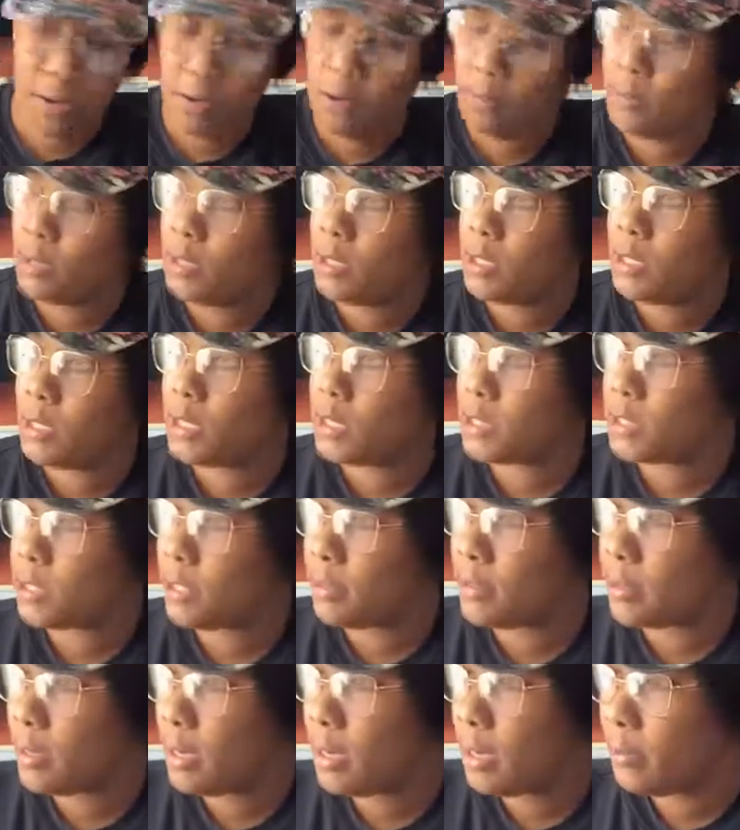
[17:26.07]
I'm looking at
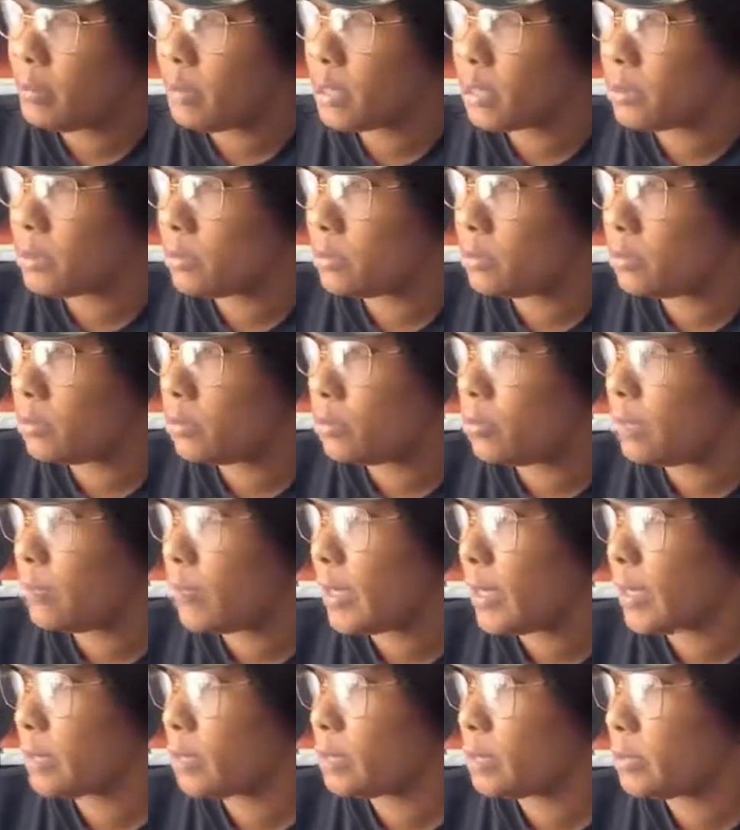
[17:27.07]
y'all comments on 2
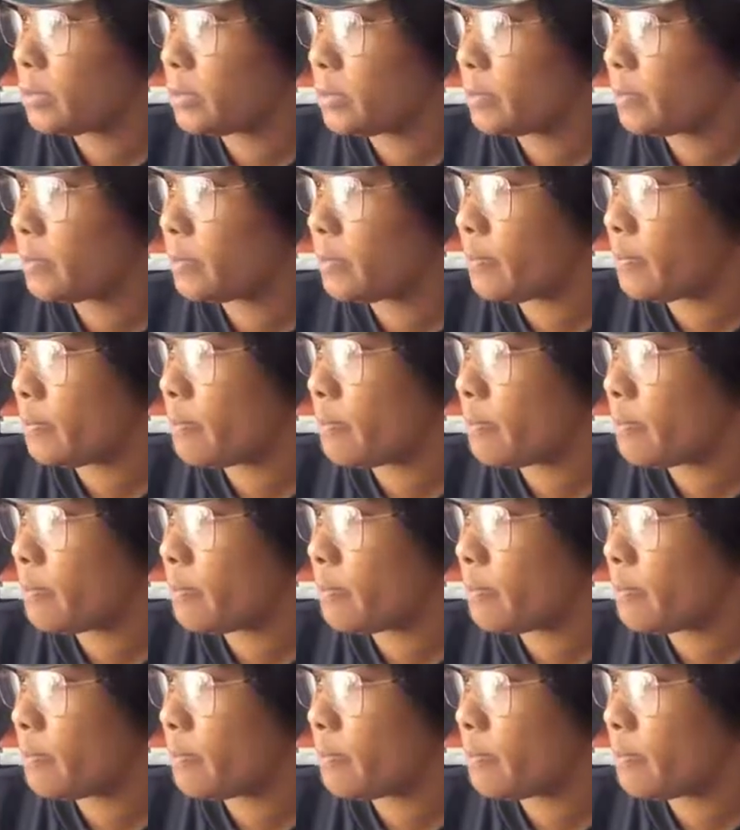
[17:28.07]
devices.